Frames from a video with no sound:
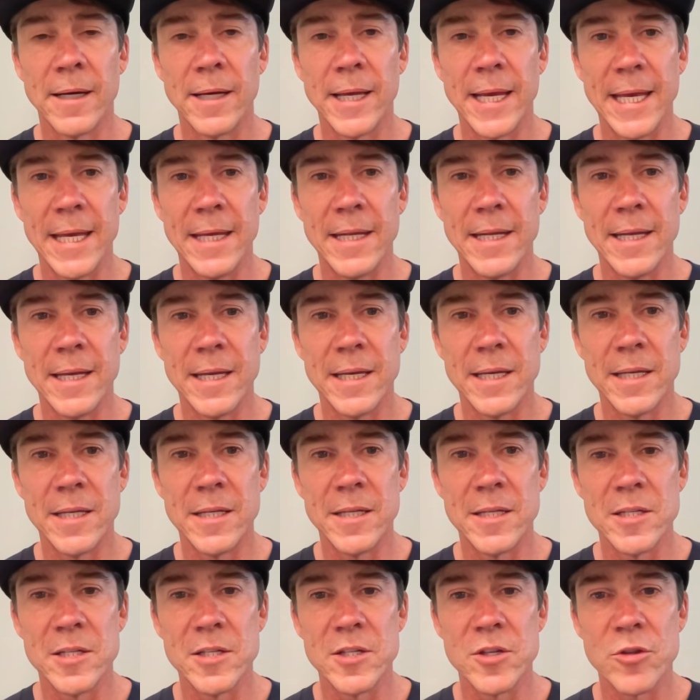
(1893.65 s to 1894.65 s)
It
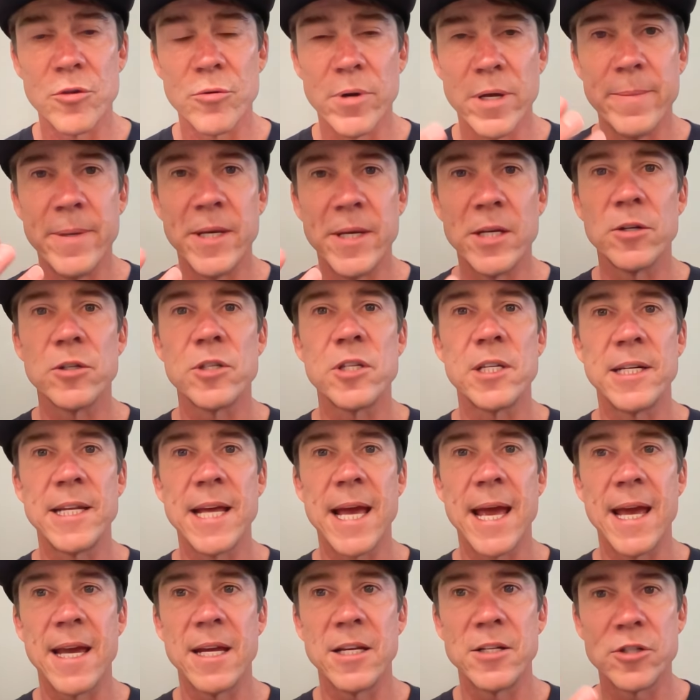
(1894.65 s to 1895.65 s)
is three meals a
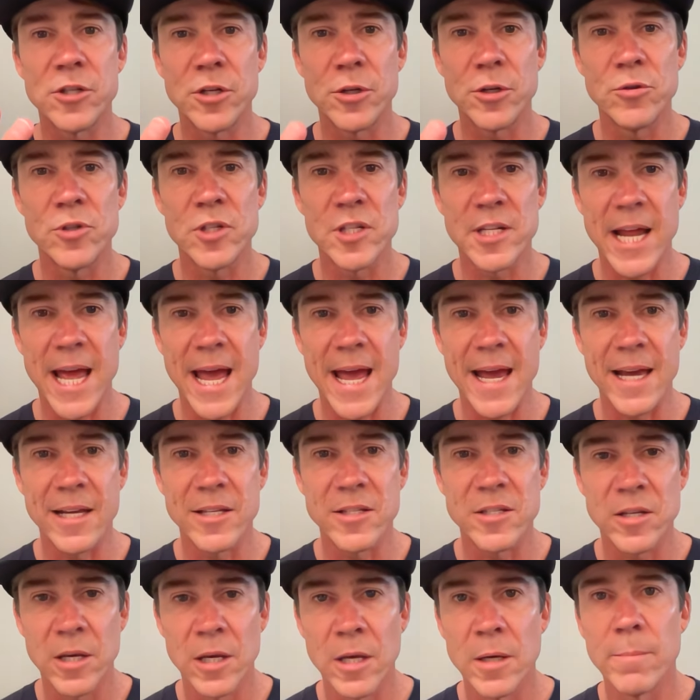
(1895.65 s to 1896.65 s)
day, two
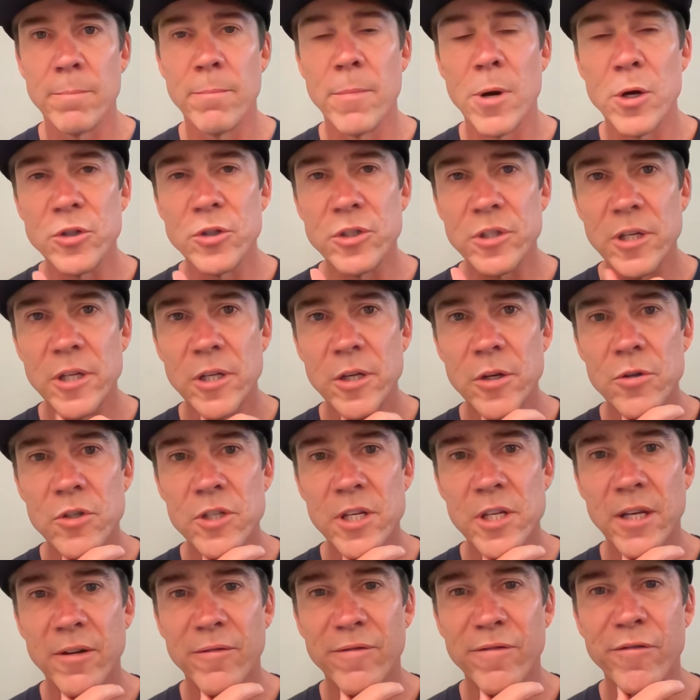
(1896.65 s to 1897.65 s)
snacks, mostly
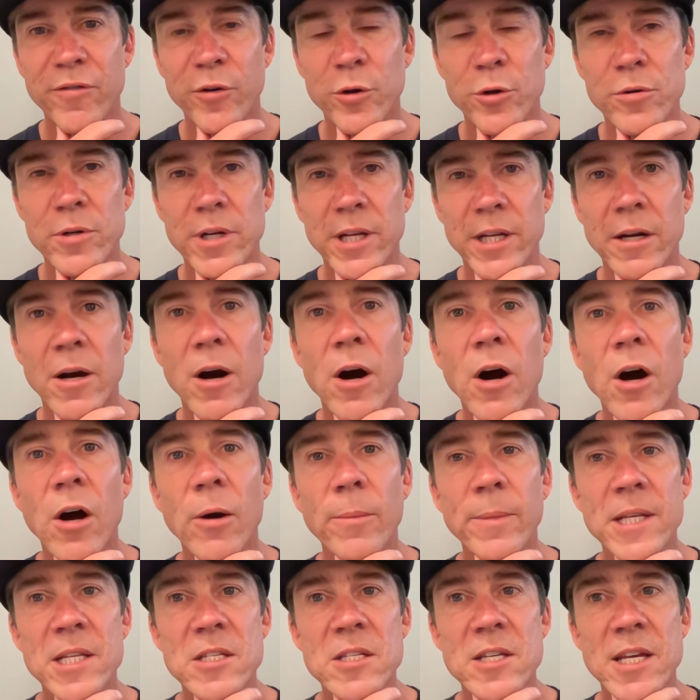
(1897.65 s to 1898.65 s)
using fruit and
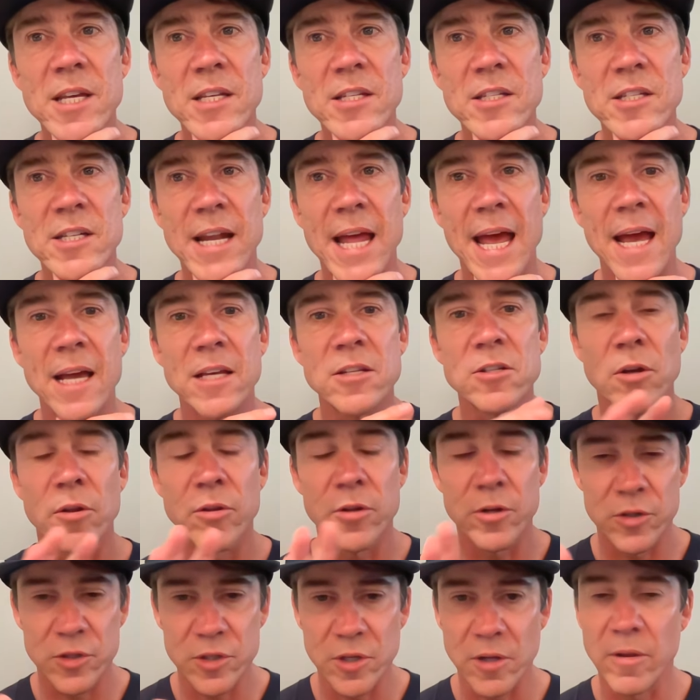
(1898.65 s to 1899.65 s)
almonds as snacks,
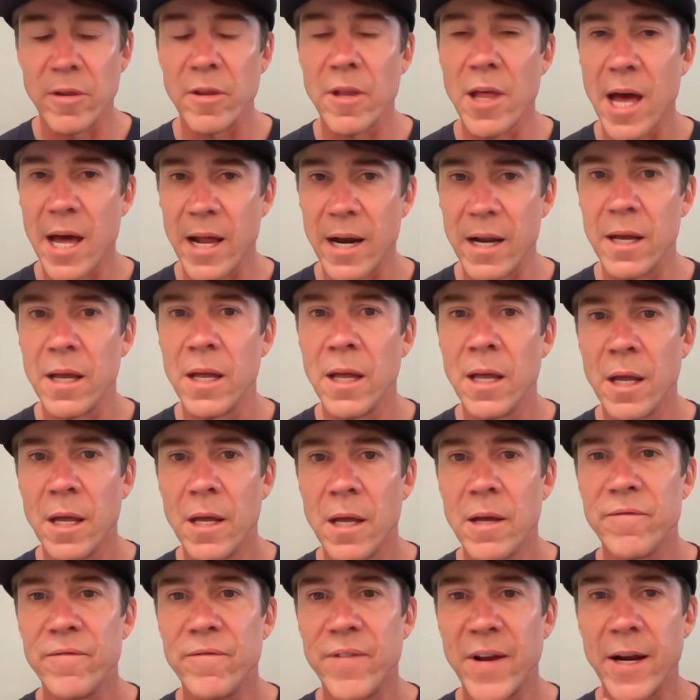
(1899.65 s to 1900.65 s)
although there's a lot of
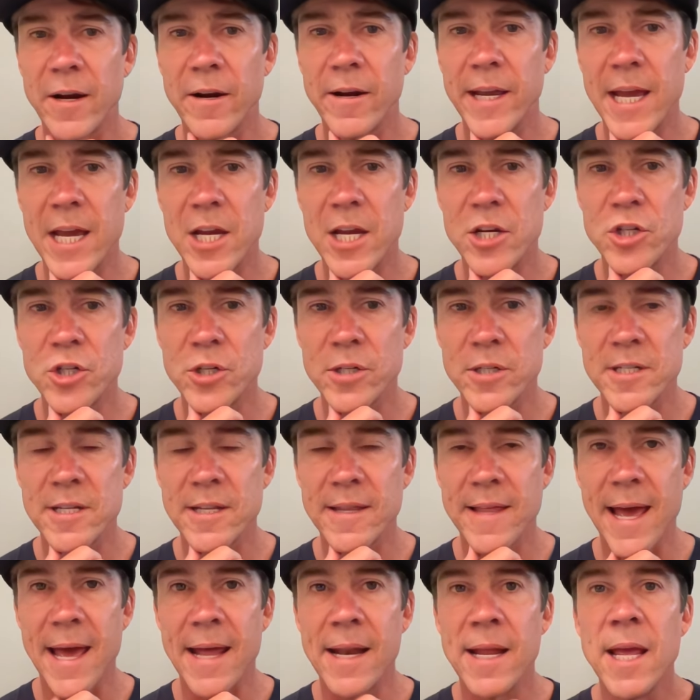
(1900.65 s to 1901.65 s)
variation to
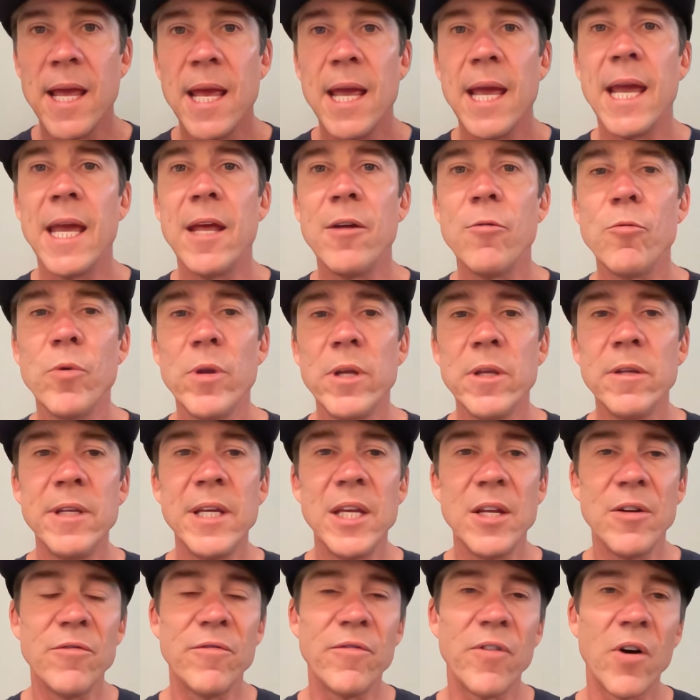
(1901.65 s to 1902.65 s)
that. It
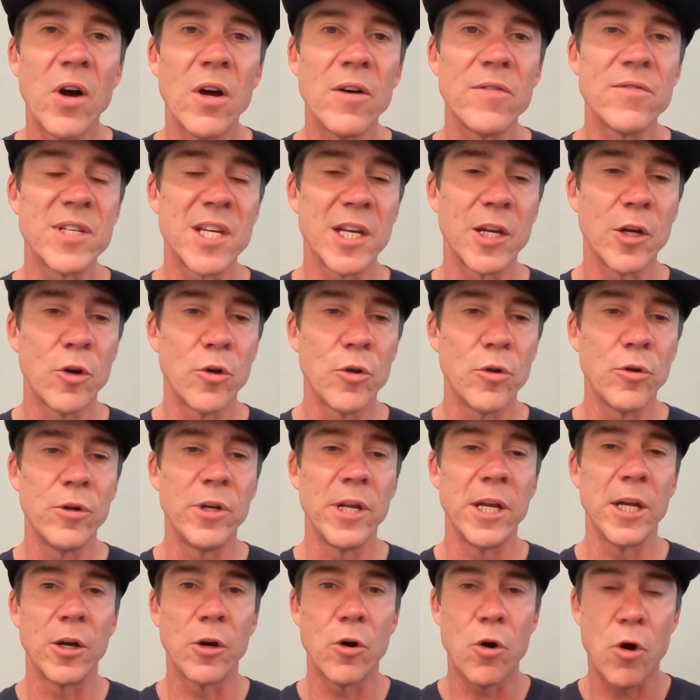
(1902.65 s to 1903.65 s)
really involves
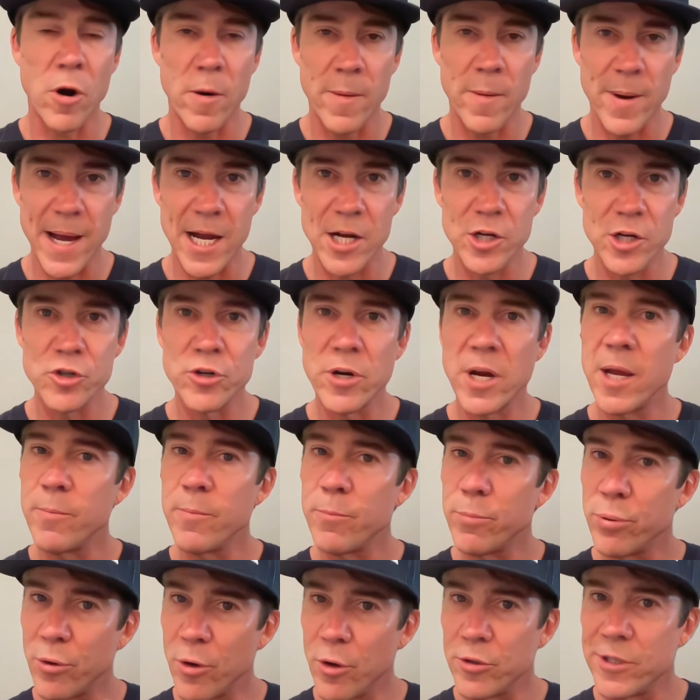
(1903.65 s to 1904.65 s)
including carbohydrate,
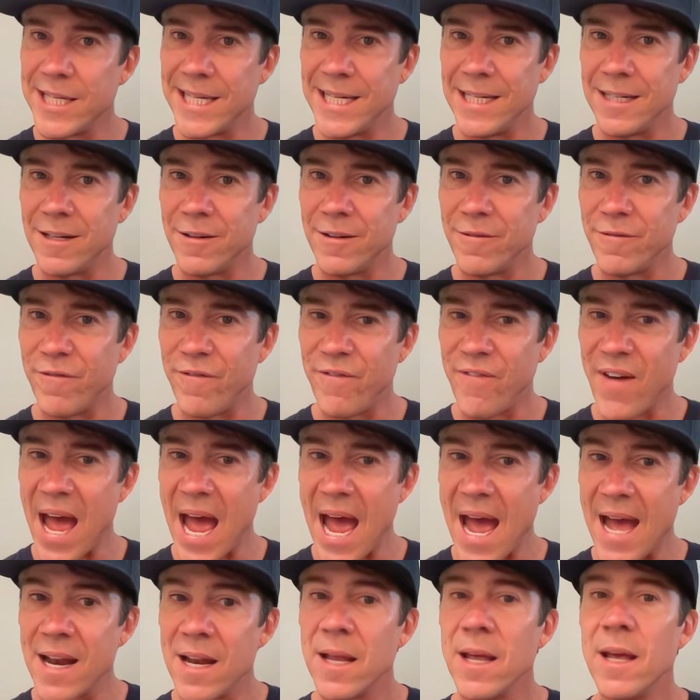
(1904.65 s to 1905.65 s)
protein, and
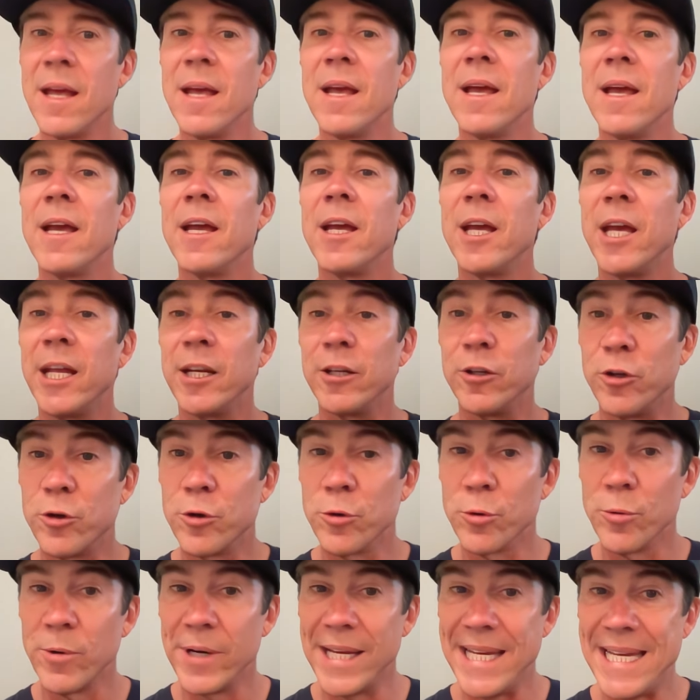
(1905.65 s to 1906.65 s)
fat, and
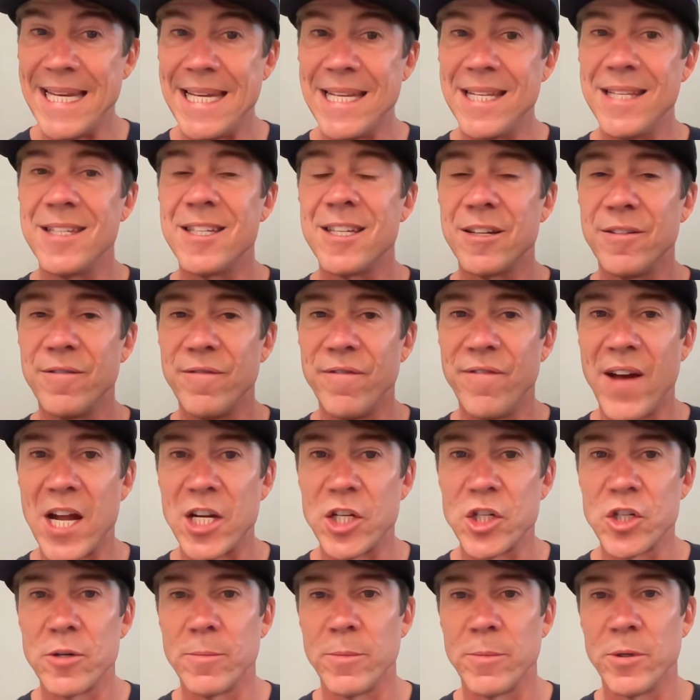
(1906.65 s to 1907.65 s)
greens and
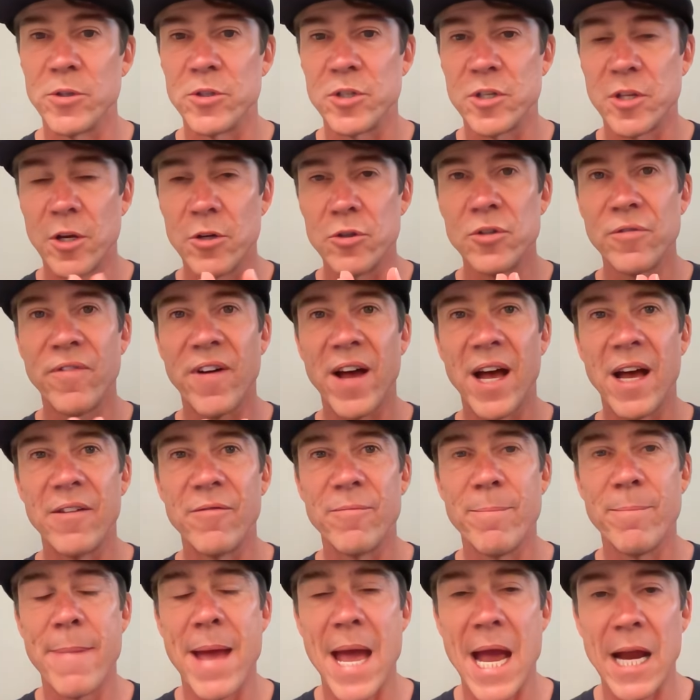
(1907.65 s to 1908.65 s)
vegetables, those five
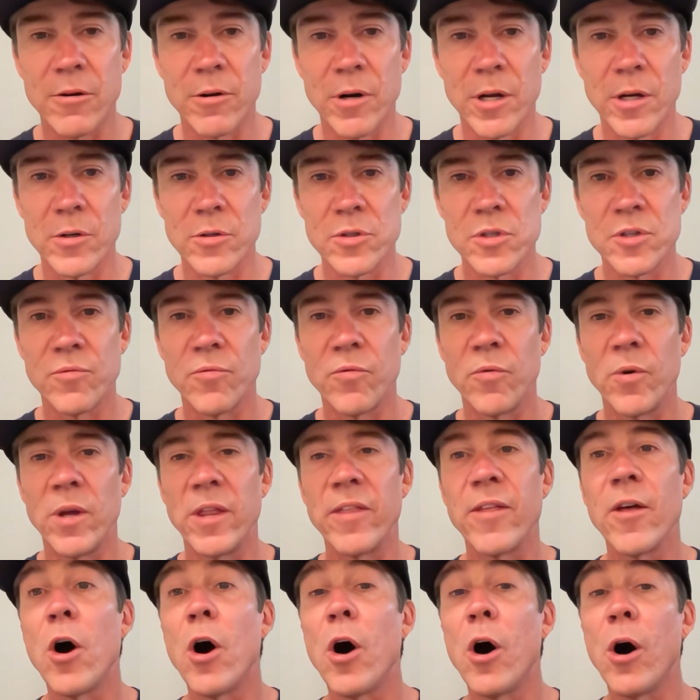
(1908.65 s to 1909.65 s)
macros with
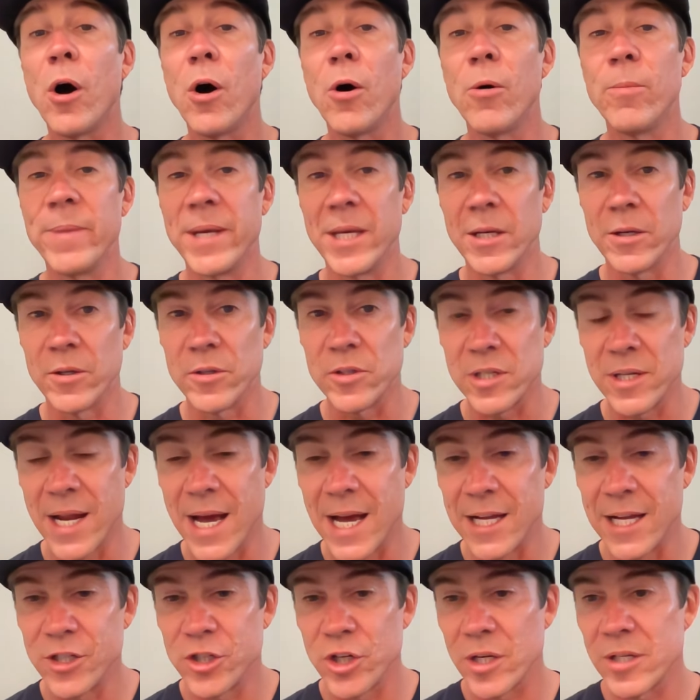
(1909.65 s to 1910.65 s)
all meals,
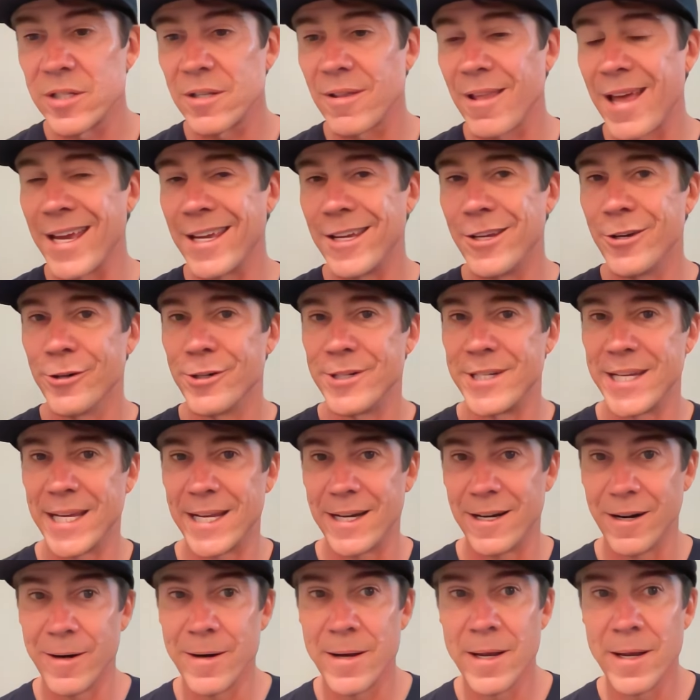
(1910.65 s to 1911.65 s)
not just like your
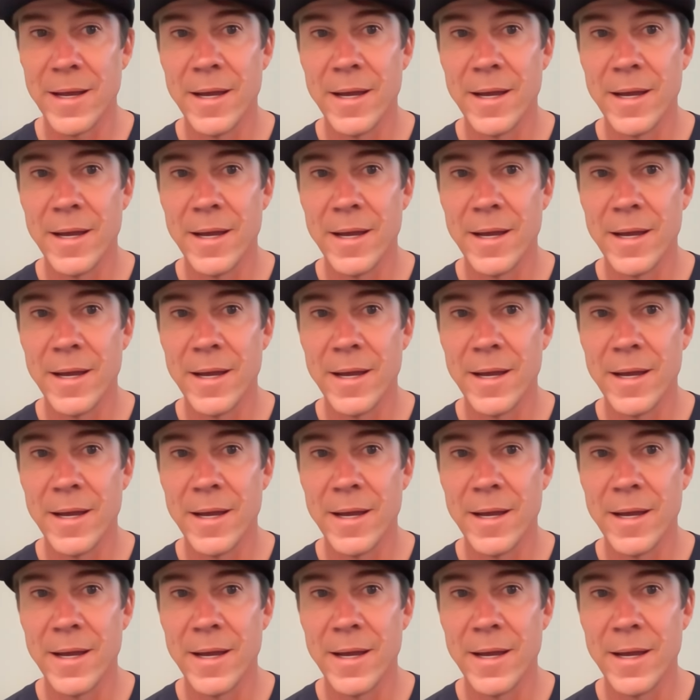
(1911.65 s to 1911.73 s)
dinner,